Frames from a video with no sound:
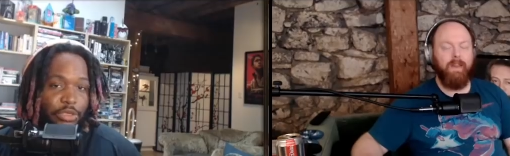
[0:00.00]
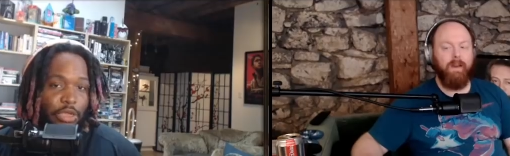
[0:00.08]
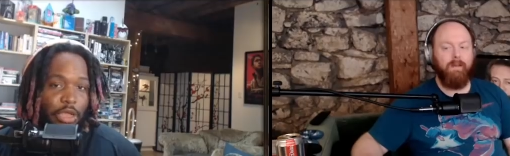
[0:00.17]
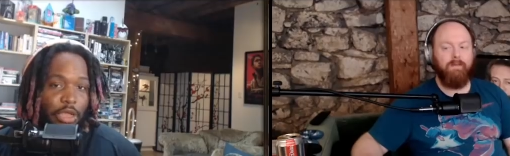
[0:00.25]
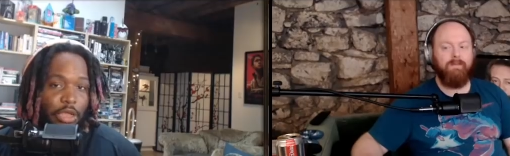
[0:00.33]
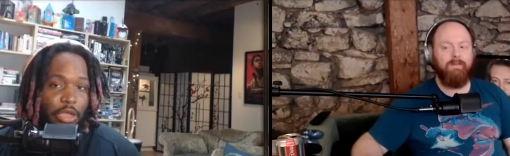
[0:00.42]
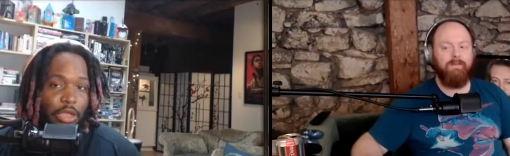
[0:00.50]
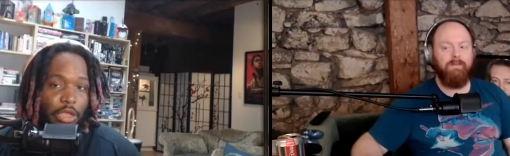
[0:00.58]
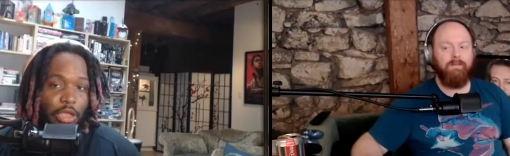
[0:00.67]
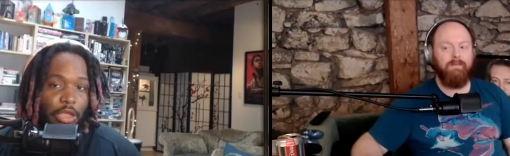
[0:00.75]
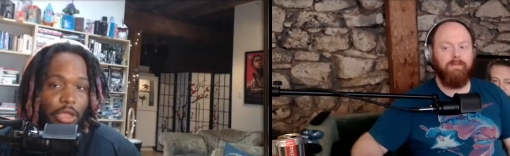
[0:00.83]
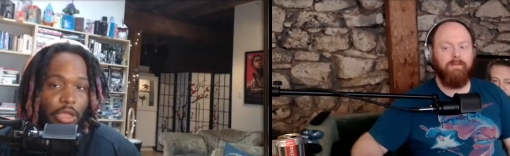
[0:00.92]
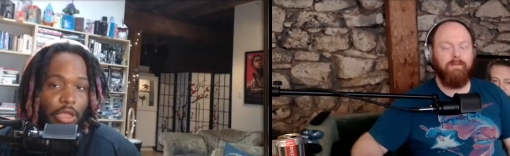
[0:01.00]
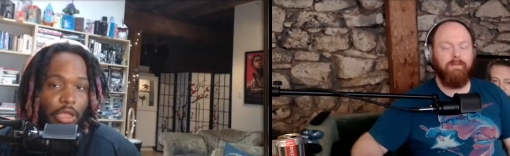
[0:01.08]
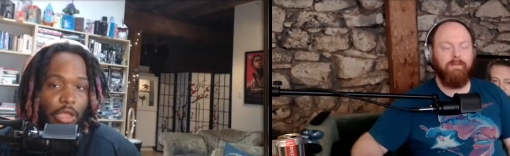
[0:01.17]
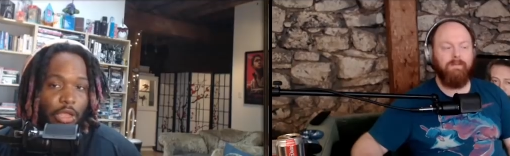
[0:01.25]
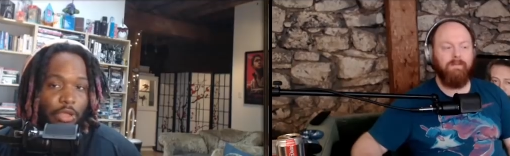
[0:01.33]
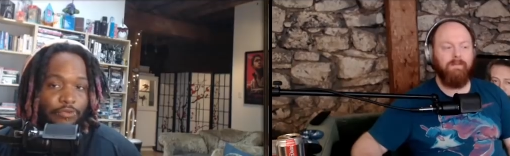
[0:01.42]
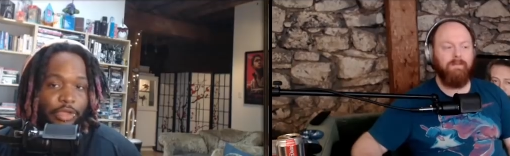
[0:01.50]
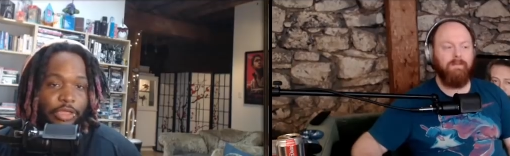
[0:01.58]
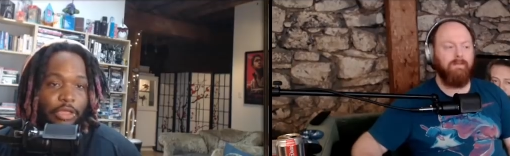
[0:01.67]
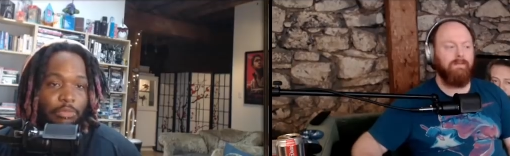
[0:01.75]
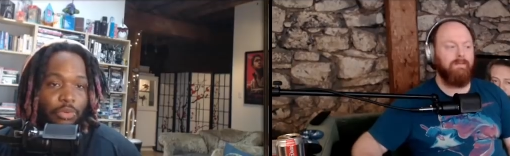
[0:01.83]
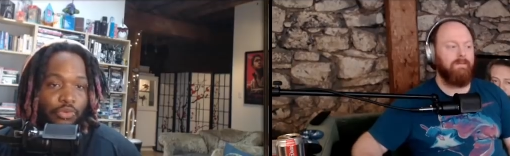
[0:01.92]
Speaker 1: yep. a, a, a, a
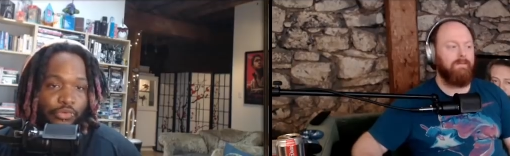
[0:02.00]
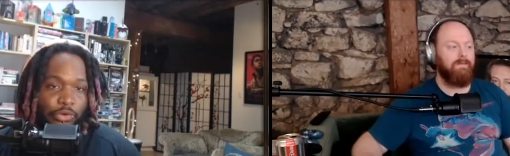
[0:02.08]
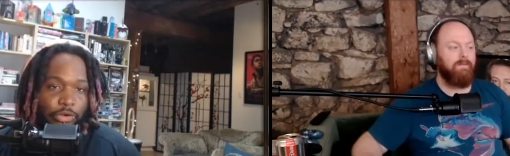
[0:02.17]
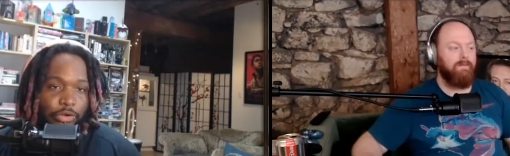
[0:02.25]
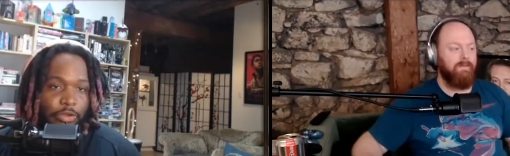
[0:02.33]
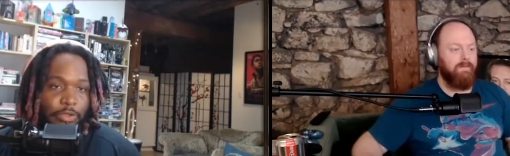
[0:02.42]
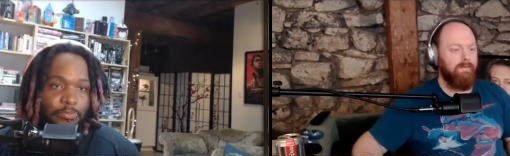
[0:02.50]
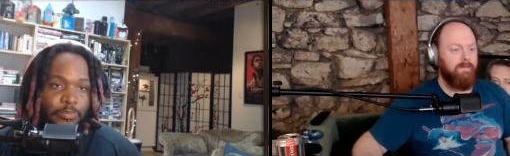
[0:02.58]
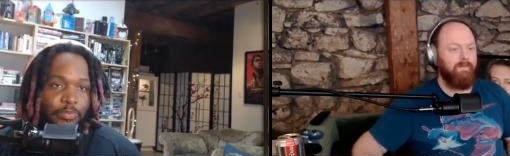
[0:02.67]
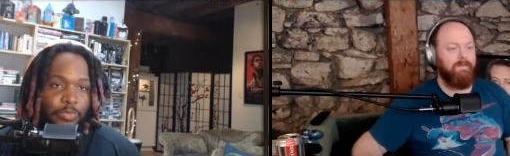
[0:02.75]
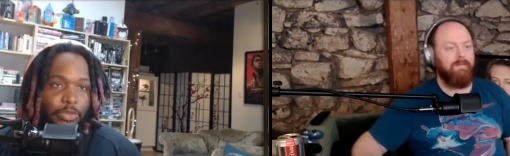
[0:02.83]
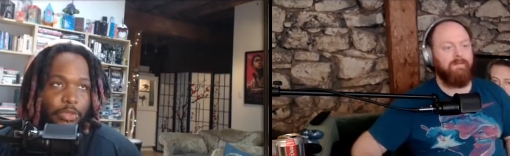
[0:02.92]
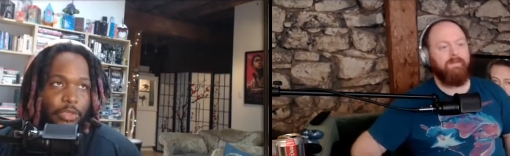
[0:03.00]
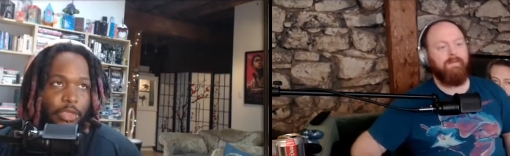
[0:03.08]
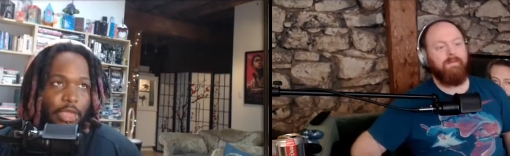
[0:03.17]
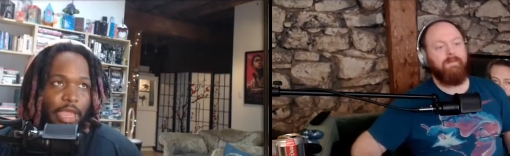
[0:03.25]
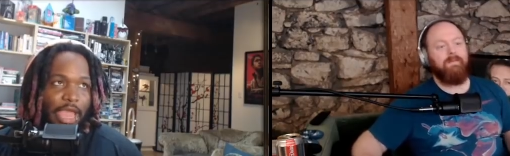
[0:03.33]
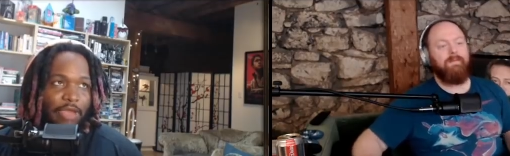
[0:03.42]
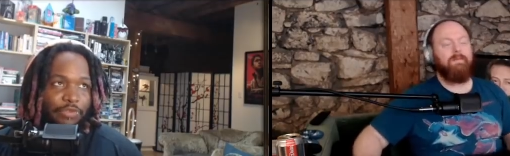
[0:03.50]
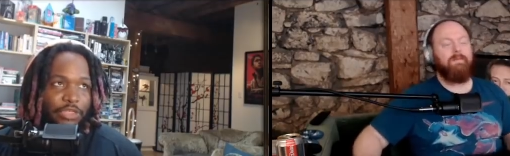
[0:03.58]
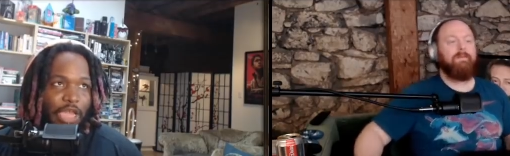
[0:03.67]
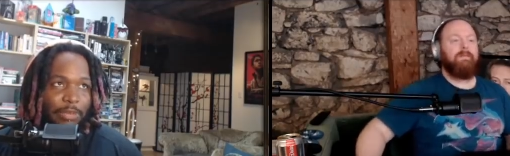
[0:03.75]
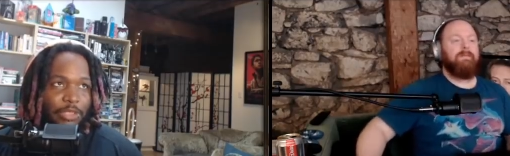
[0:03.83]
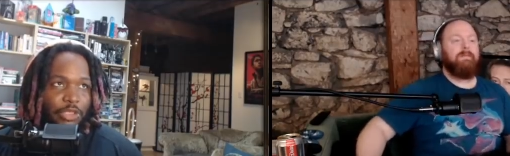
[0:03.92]
fucking mover. Every
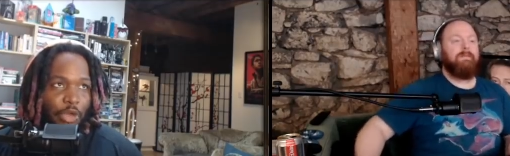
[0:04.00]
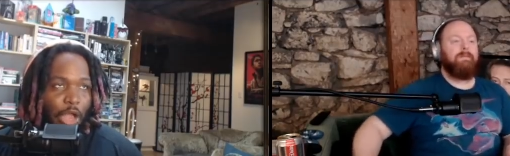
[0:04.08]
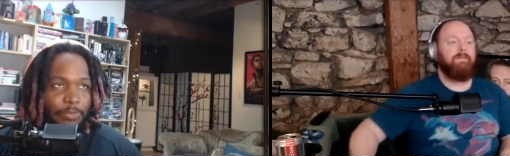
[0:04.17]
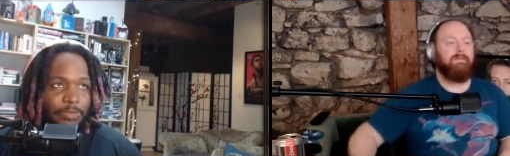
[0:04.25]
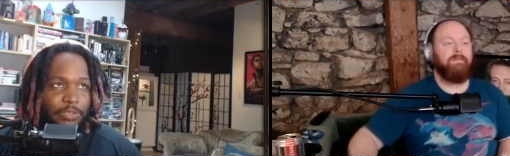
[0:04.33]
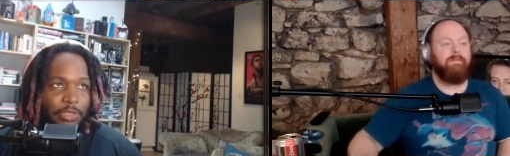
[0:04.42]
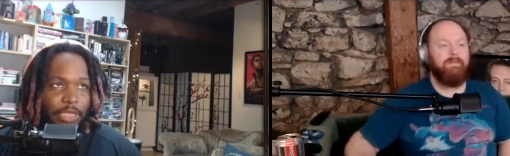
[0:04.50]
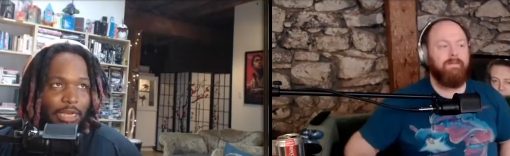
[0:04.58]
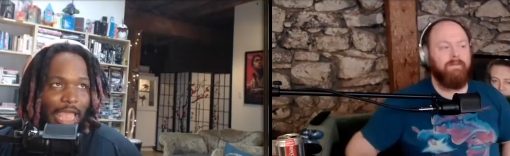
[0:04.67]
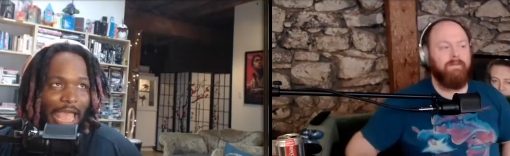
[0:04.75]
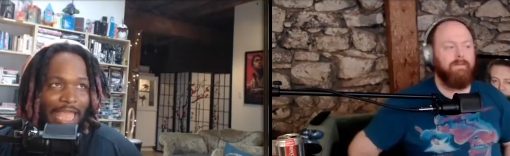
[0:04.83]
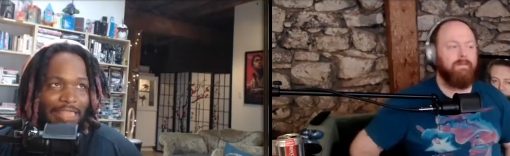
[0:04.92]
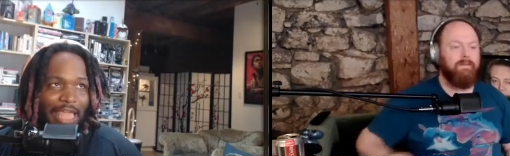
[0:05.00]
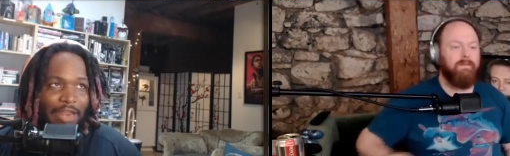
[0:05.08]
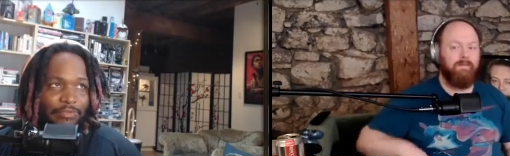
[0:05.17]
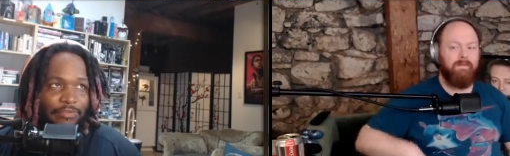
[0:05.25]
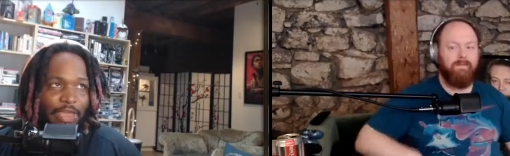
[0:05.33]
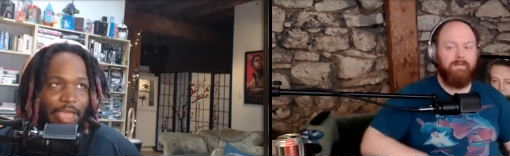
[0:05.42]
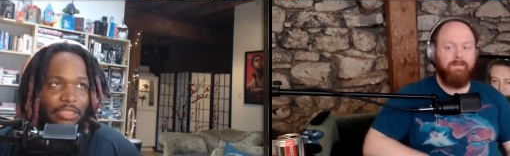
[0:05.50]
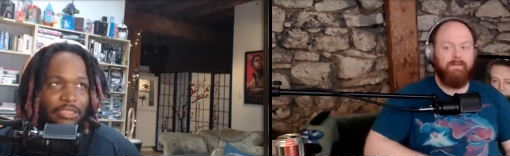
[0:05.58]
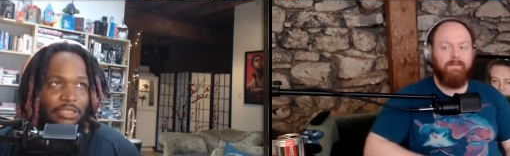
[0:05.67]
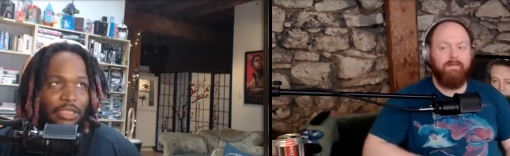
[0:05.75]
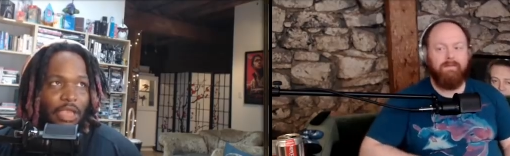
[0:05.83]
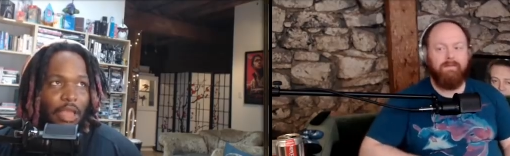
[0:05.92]
time it dropped, it had that
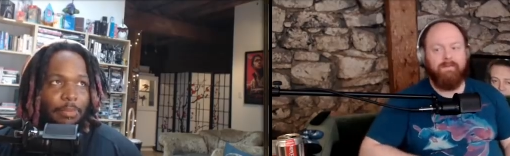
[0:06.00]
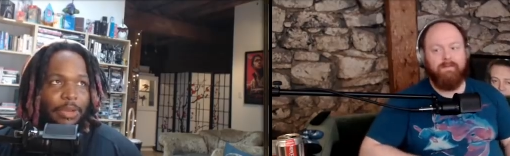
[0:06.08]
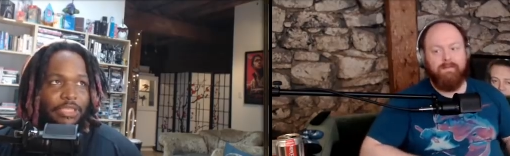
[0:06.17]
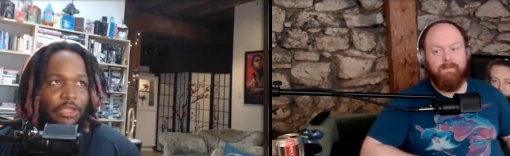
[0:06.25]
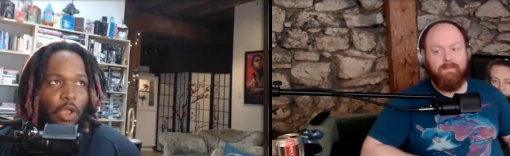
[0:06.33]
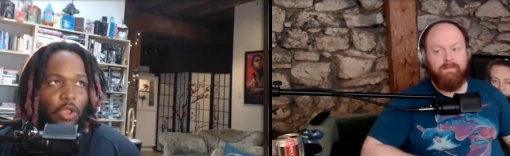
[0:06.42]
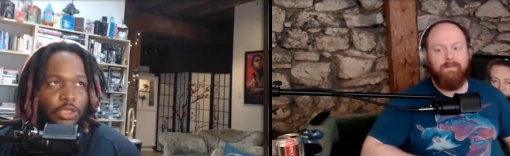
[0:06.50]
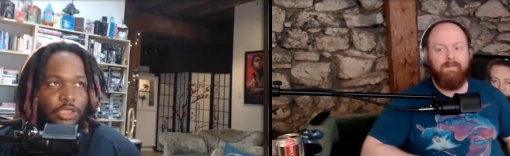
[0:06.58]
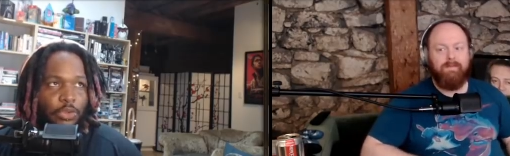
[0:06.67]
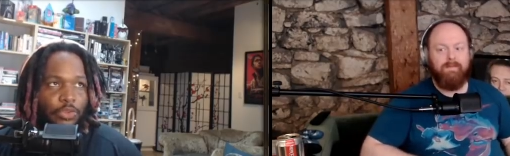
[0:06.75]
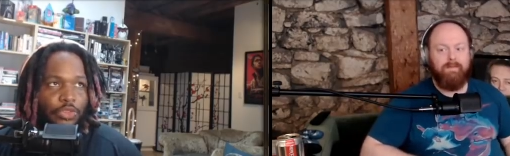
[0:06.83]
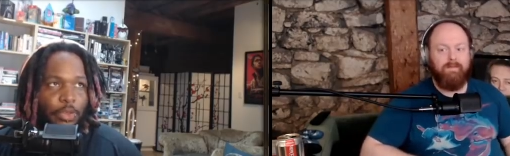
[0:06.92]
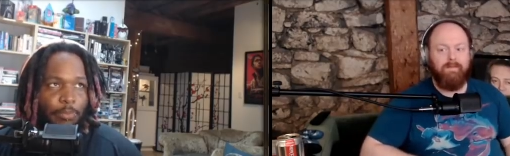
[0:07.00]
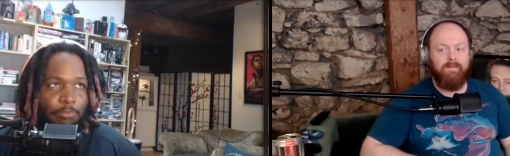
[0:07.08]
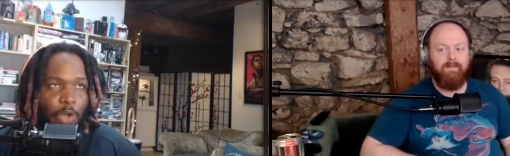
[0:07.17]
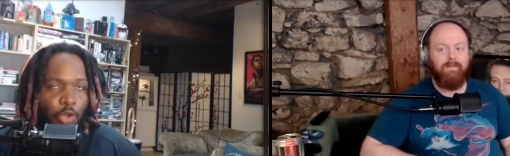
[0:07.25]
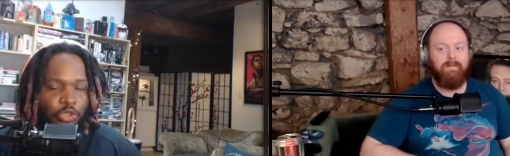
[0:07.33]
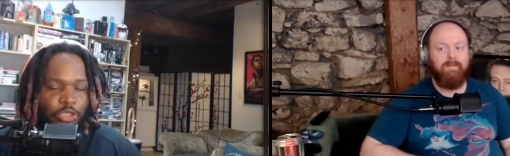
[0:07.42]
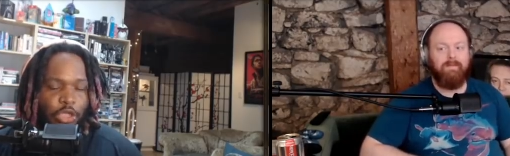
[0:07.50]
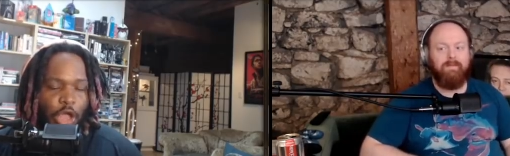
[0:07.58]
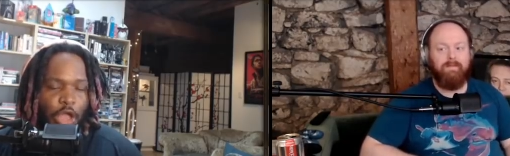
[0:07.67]
effect but it's also the most